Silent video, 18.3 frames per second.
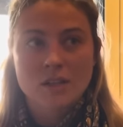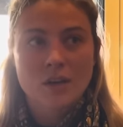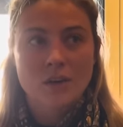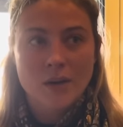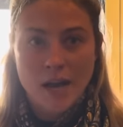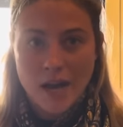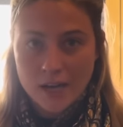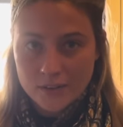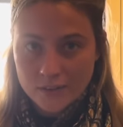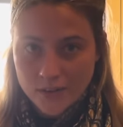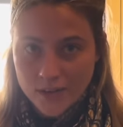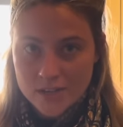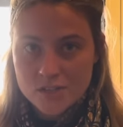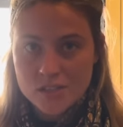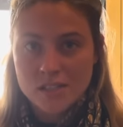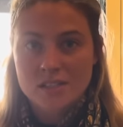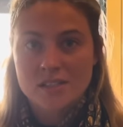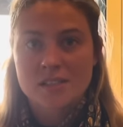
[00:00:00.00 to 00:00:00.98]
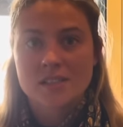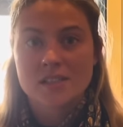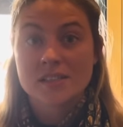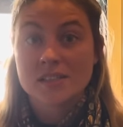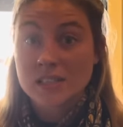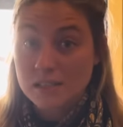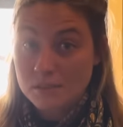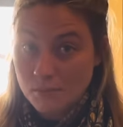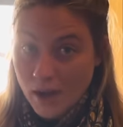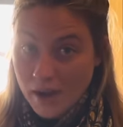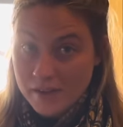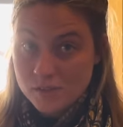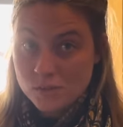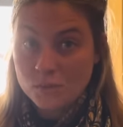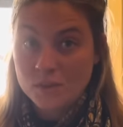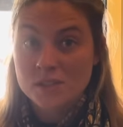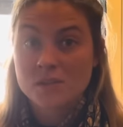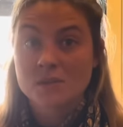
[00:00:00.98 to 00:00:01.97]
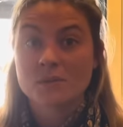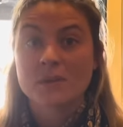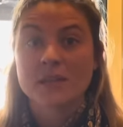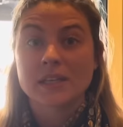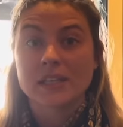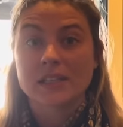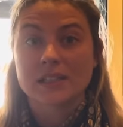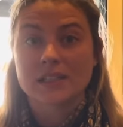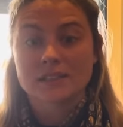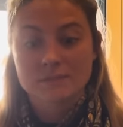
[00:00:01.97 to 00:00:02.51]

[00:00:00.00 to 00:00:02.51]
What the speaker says: go to adoration, to attend Mass once a week